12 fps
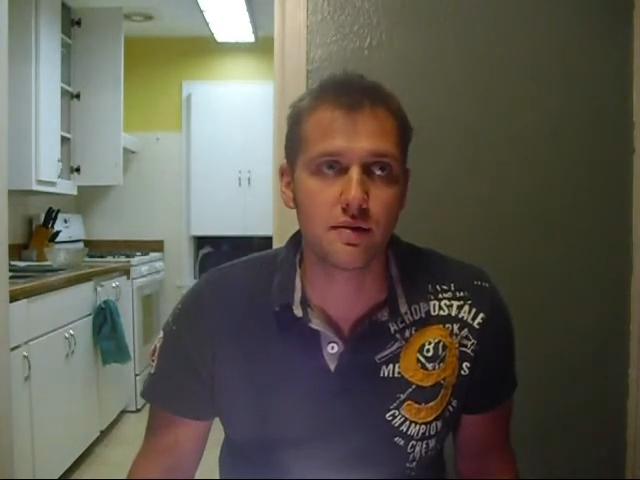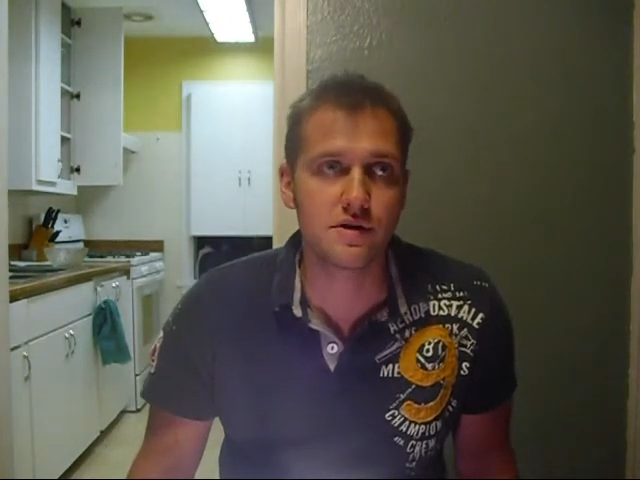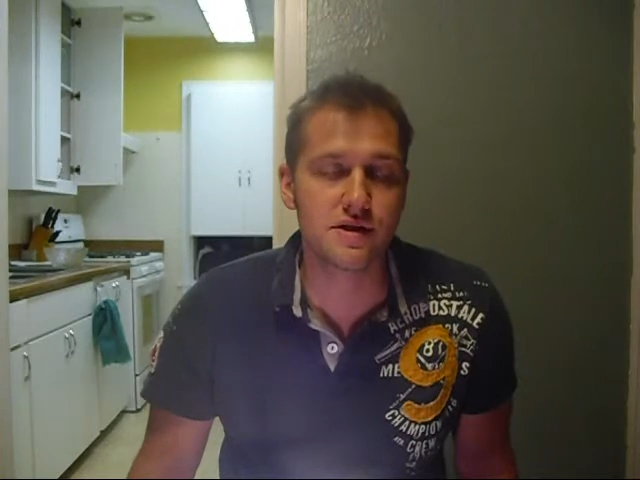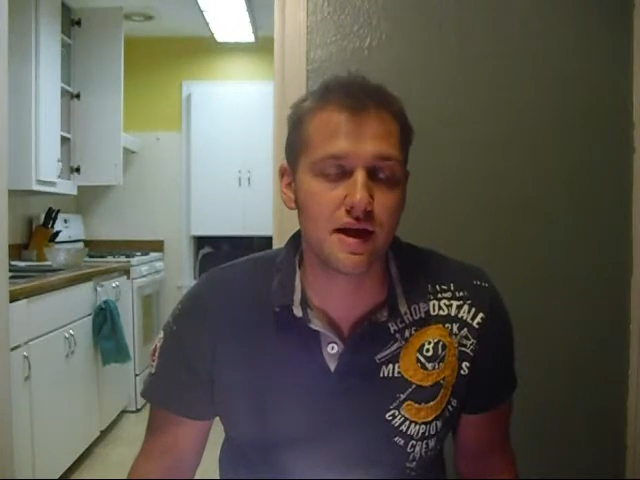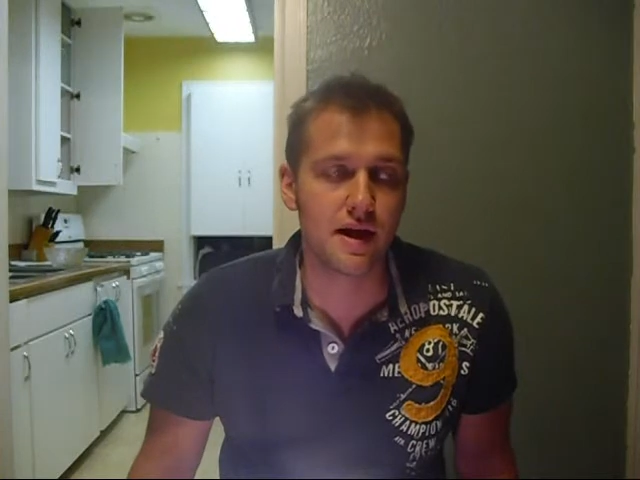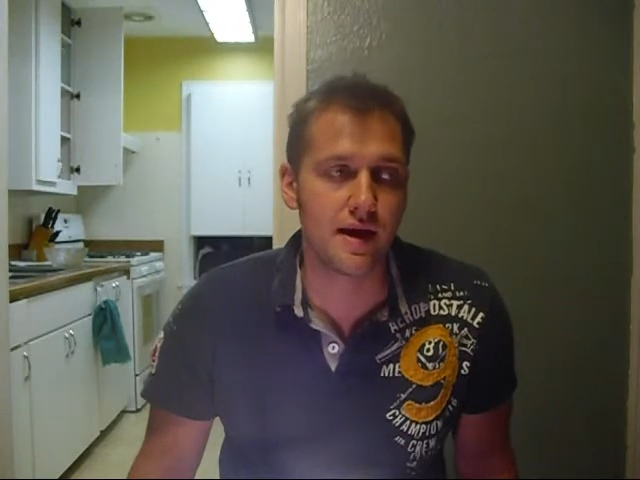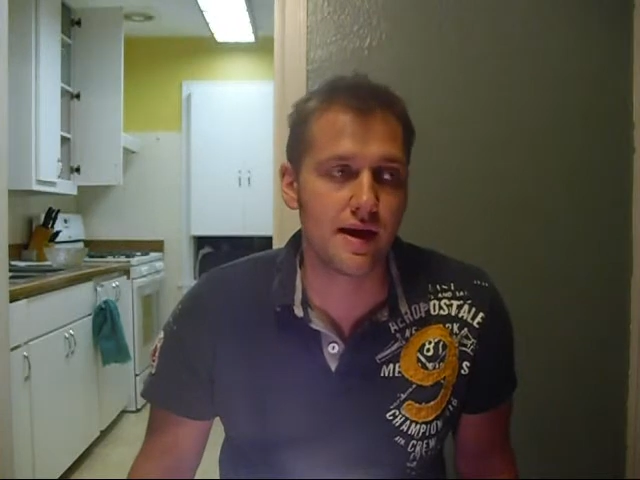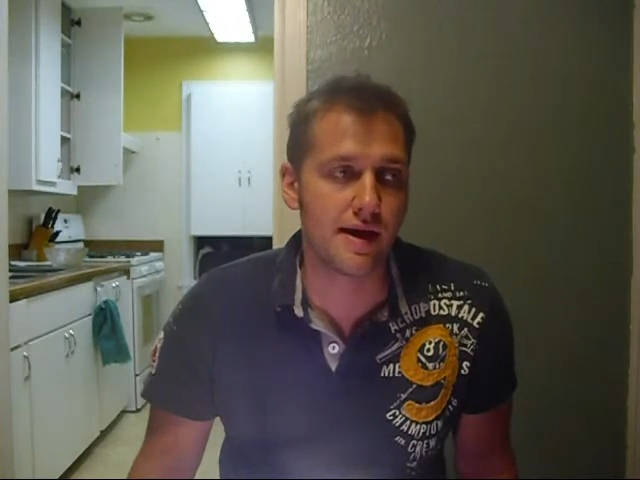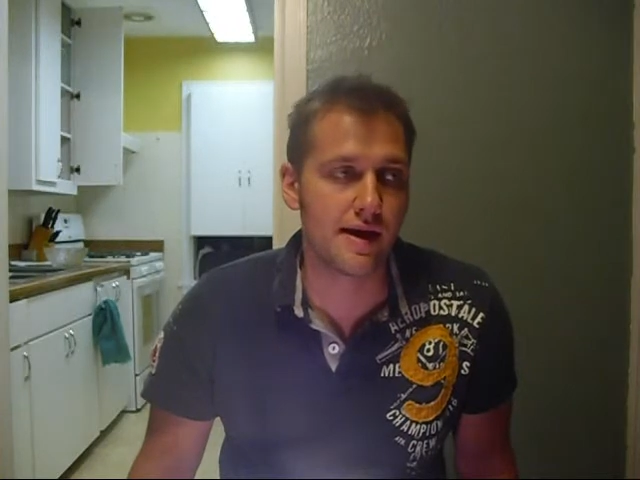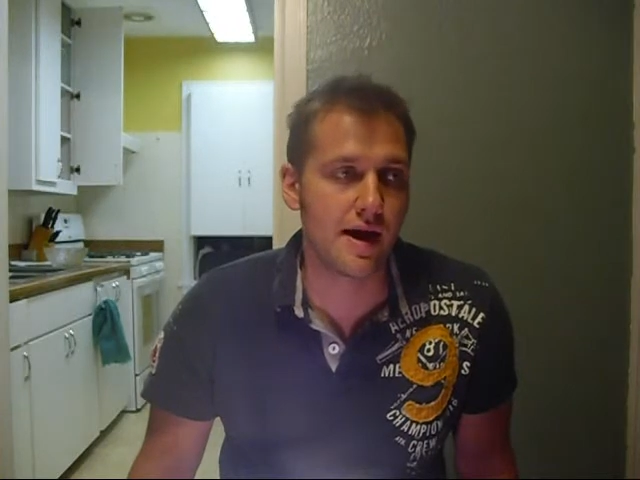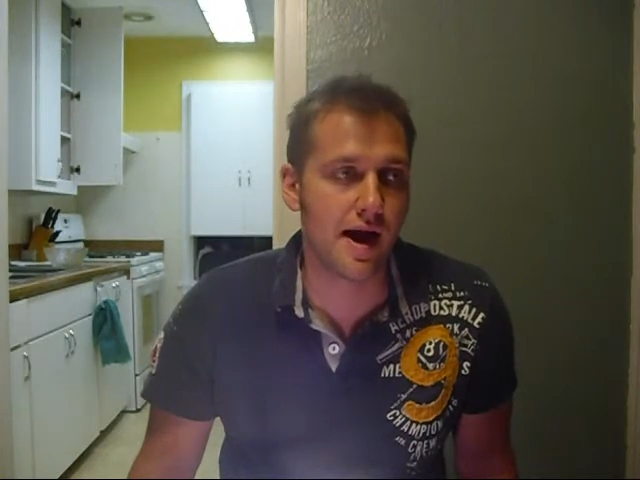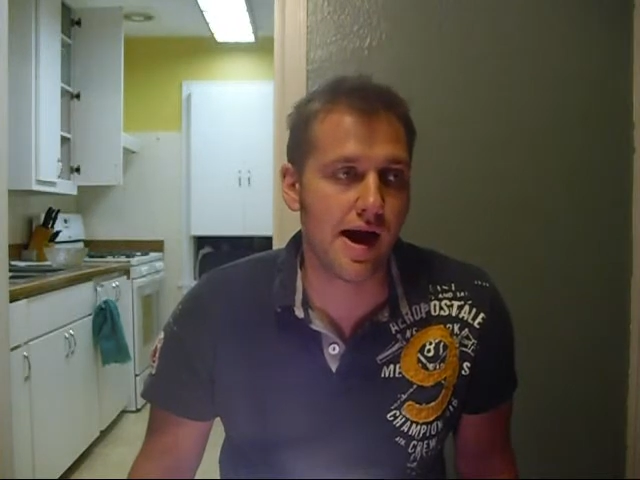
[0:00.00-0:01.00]

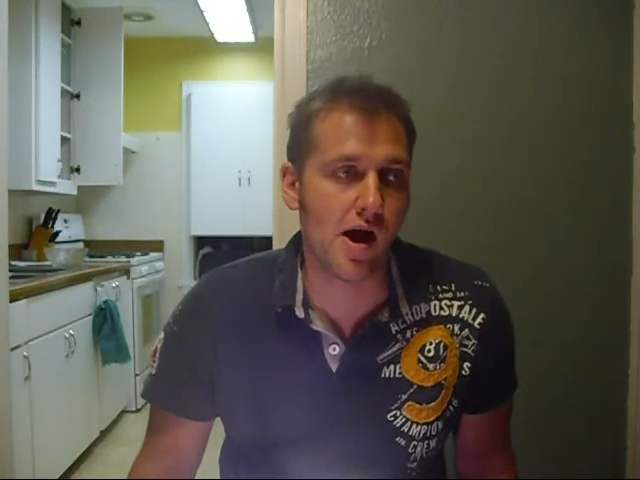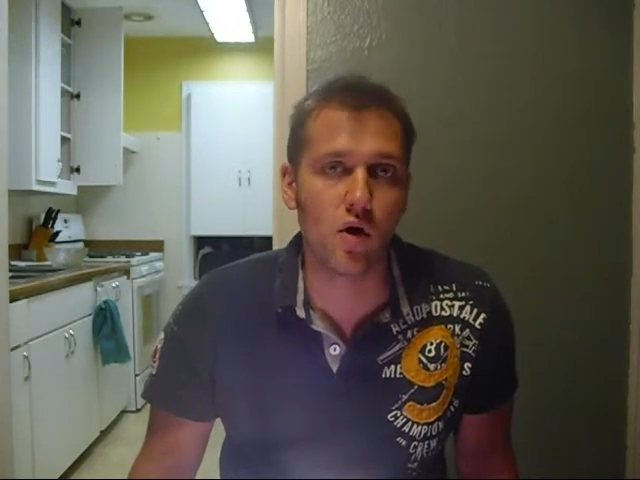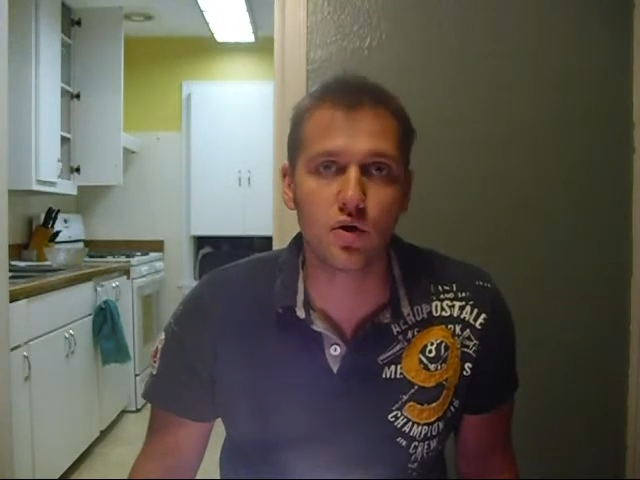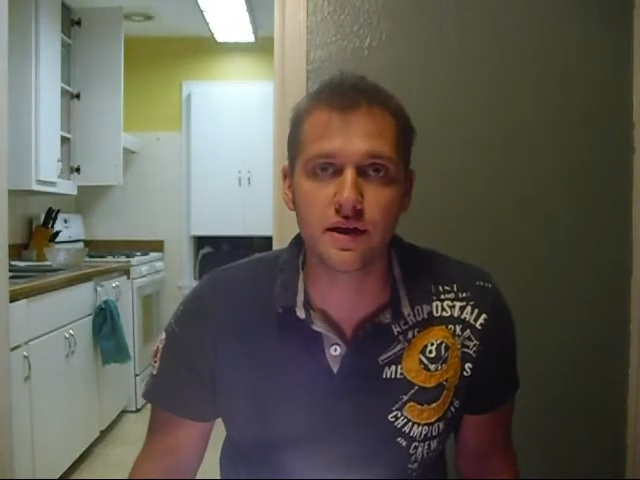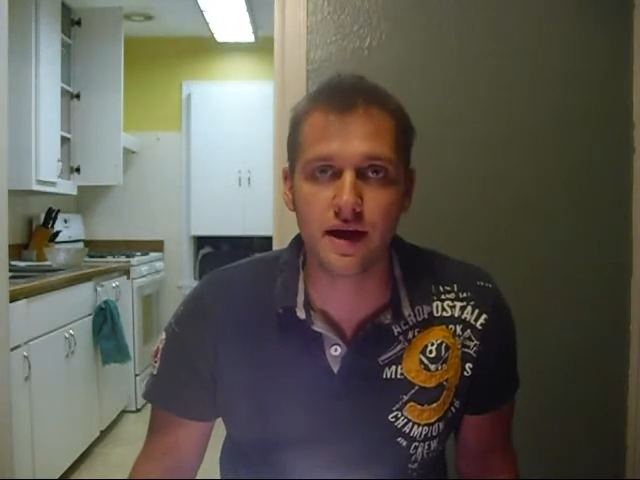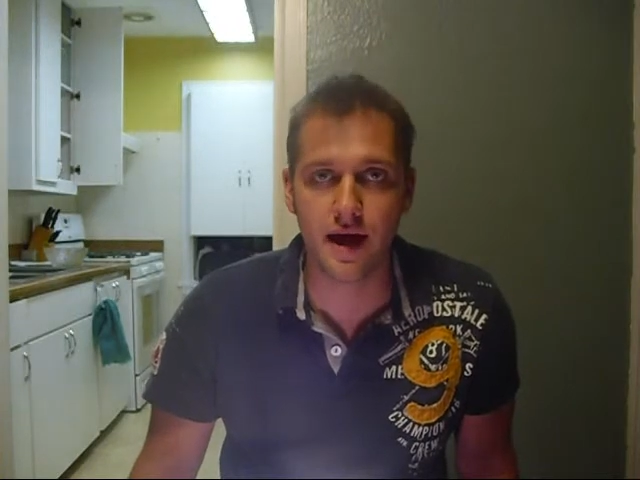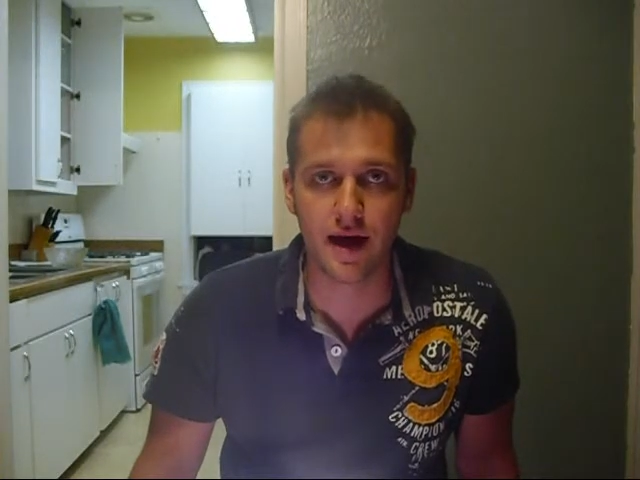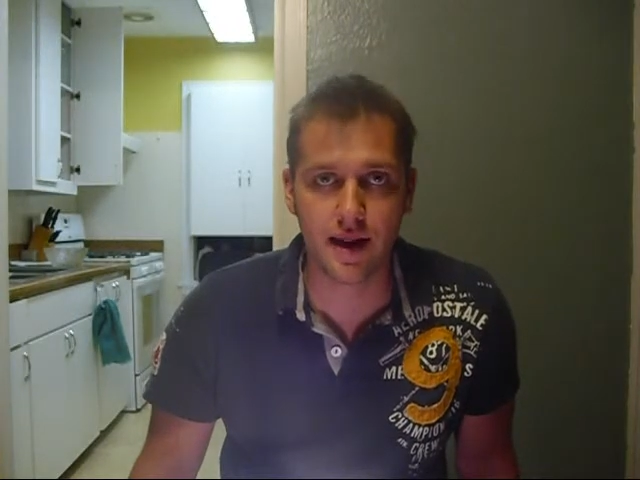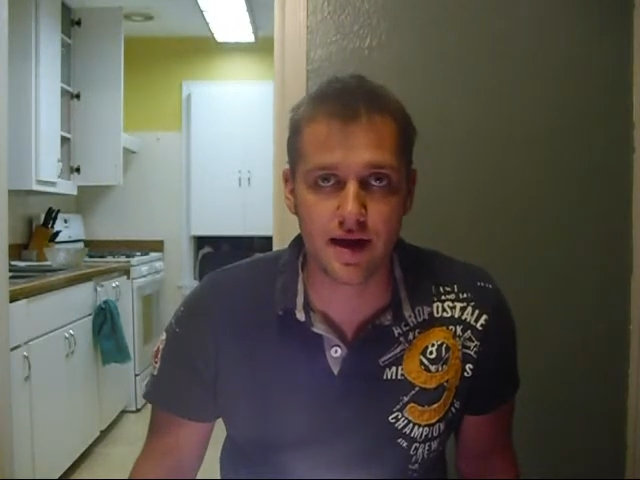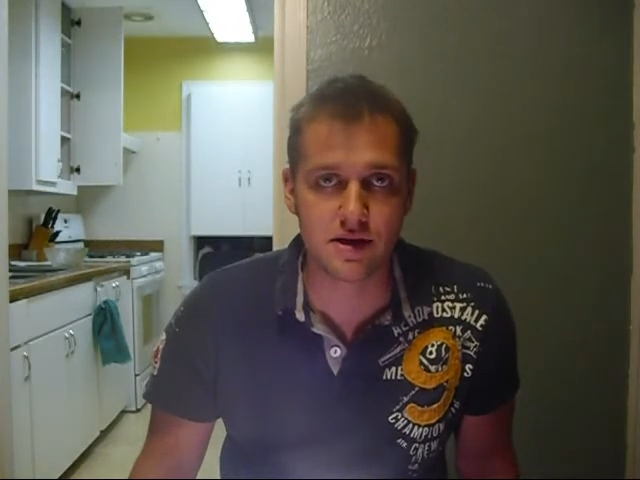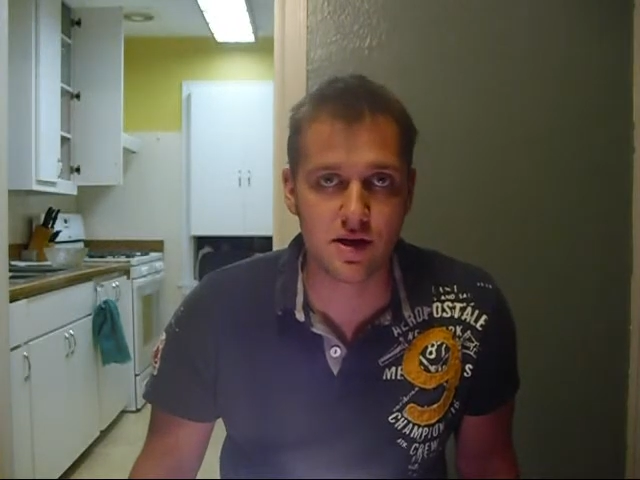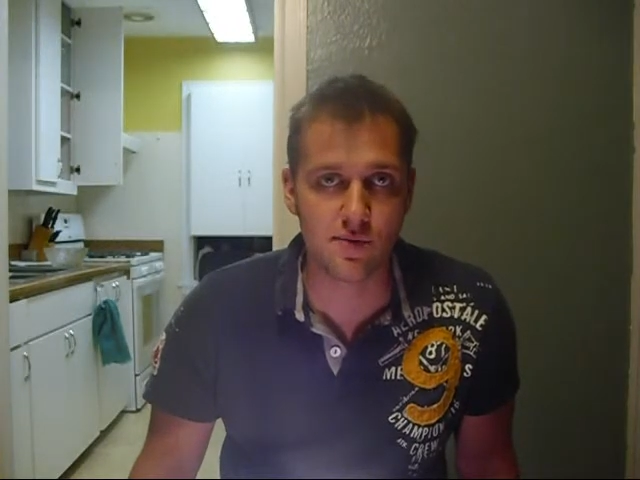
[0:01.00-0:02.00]
say I only had
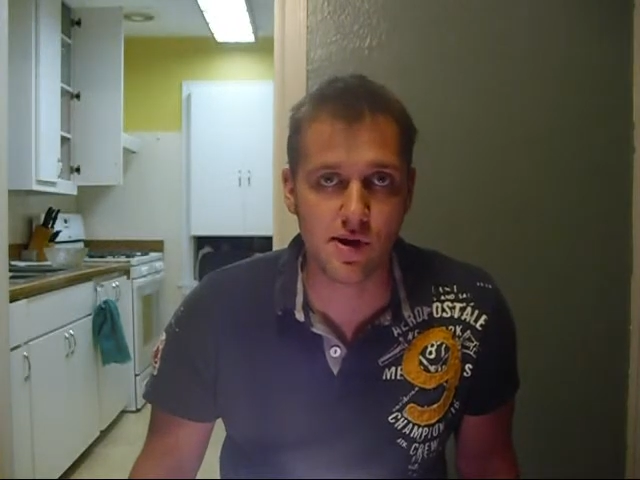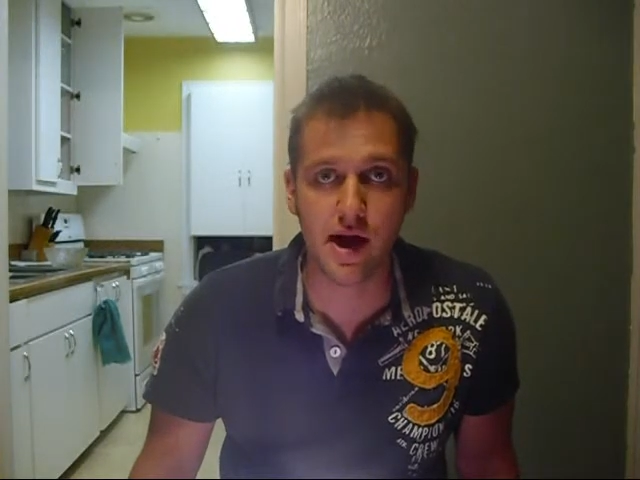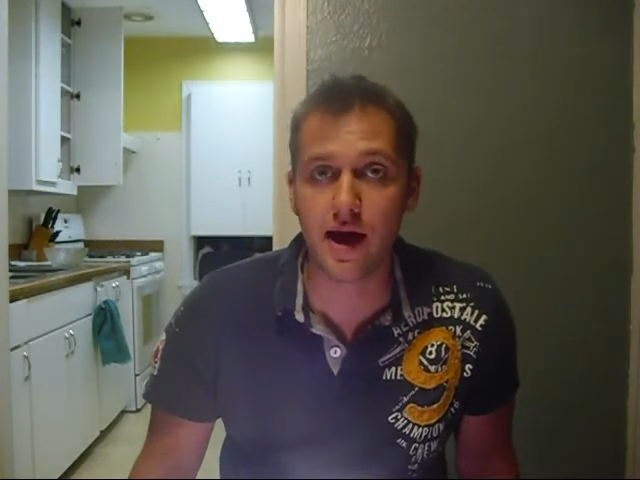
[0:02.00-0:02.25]
ATP,